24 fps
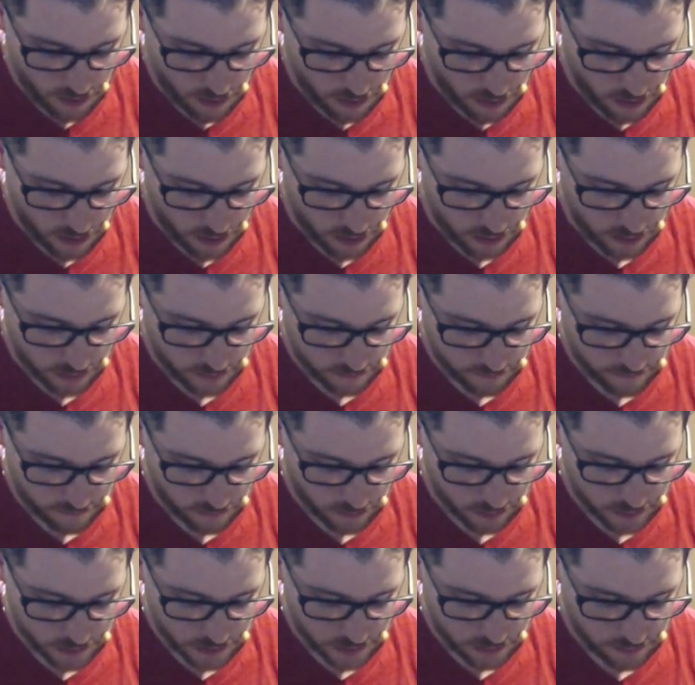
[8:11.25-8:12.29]
our
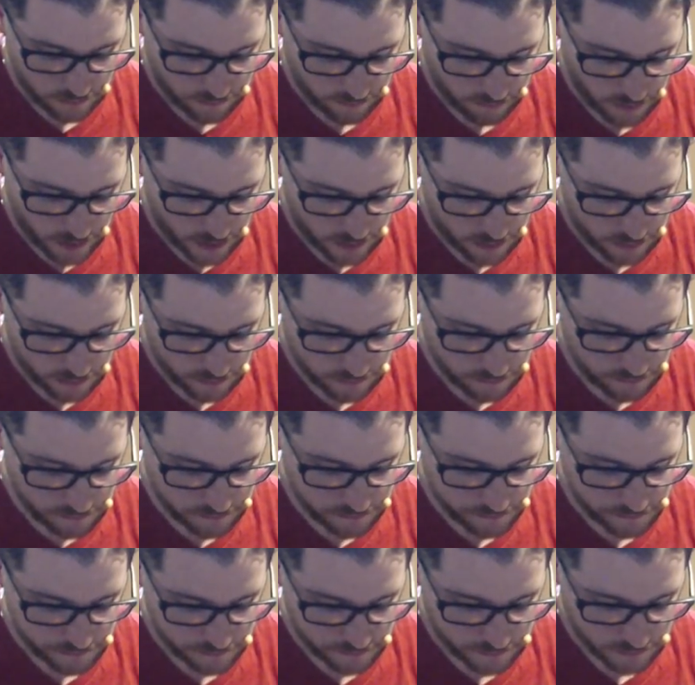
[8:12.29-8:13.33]
14th fret
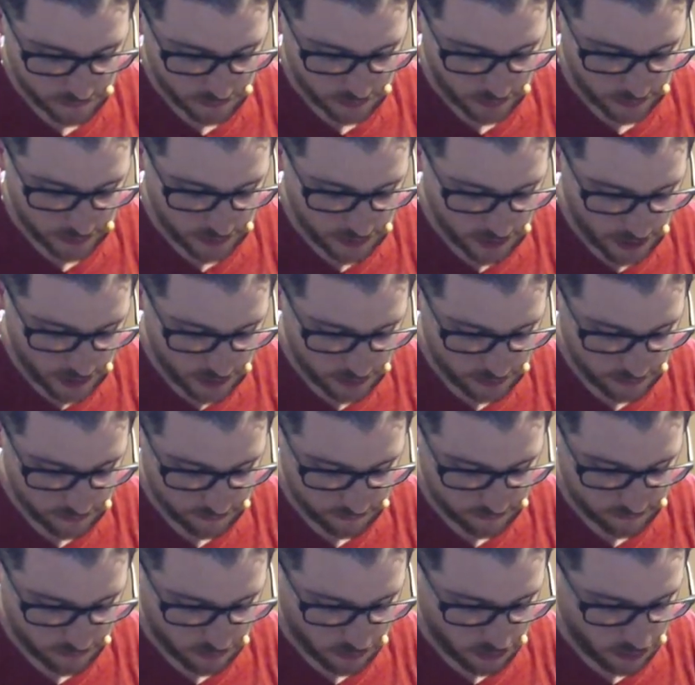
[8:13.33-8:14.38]
again
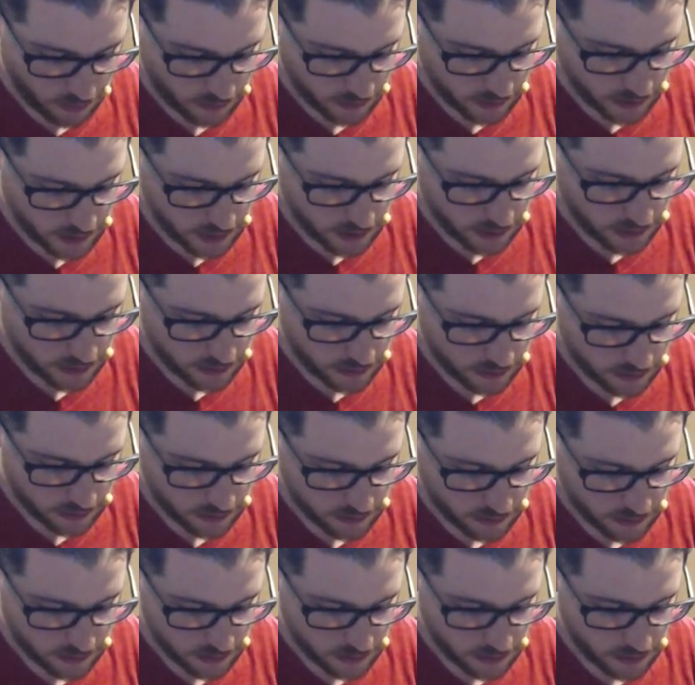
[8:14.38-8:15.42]
for our E.
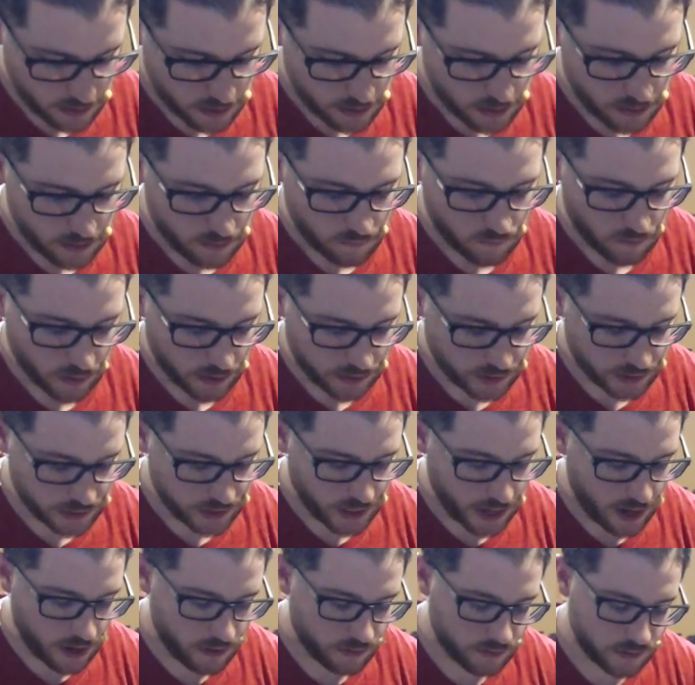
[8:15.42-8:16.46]
Reach
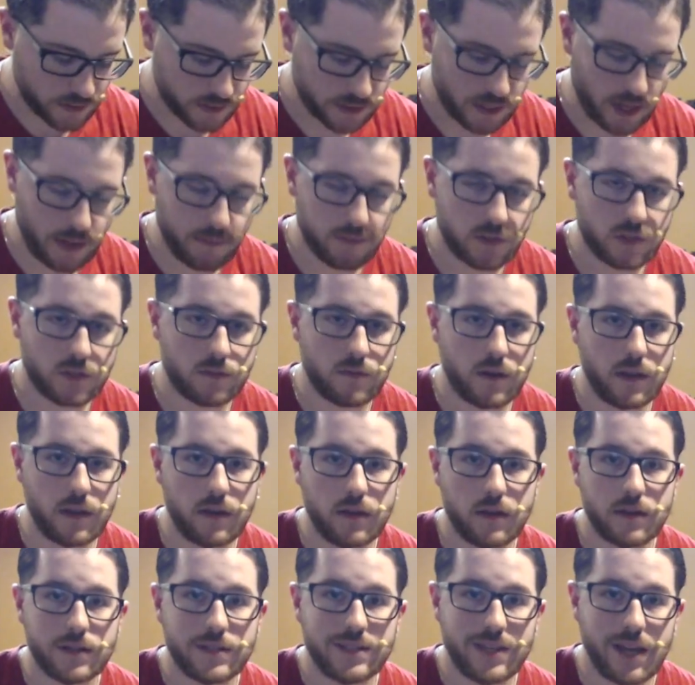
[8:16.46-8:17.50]
down, same
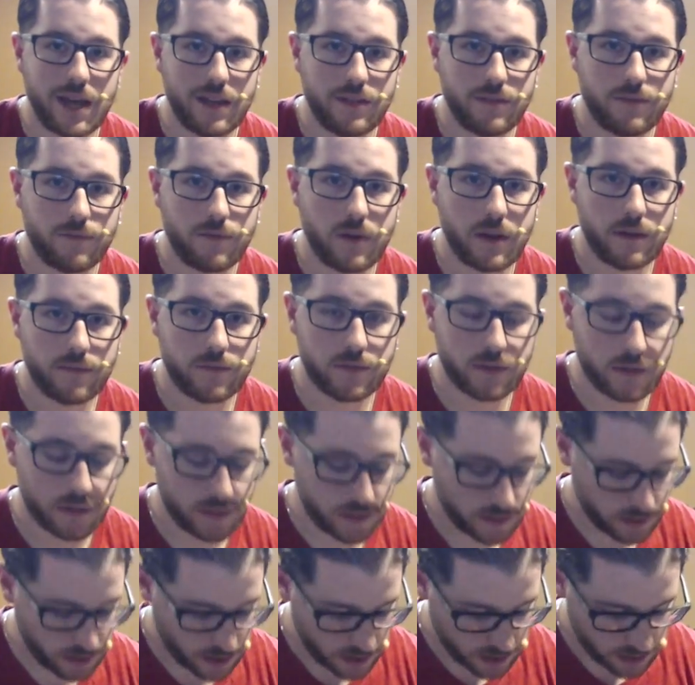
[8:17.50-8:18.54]
string, 10th fret for the
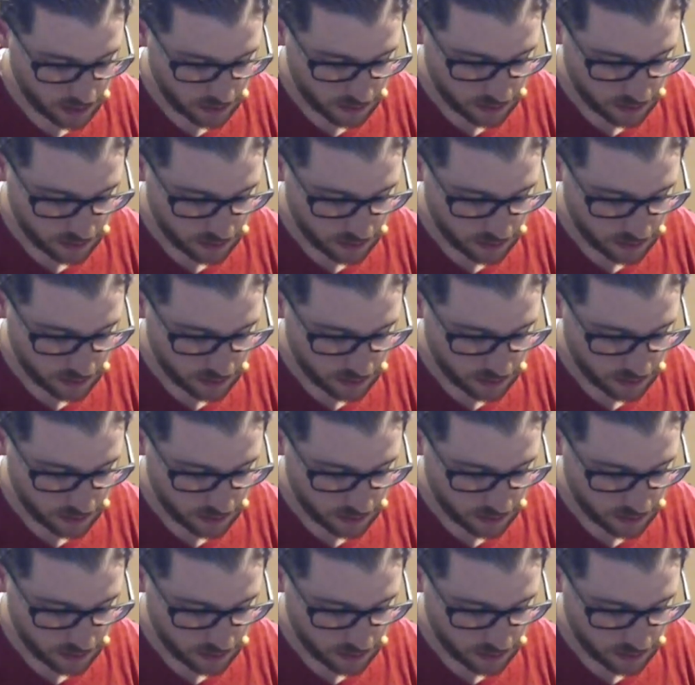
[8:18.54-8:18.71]
C.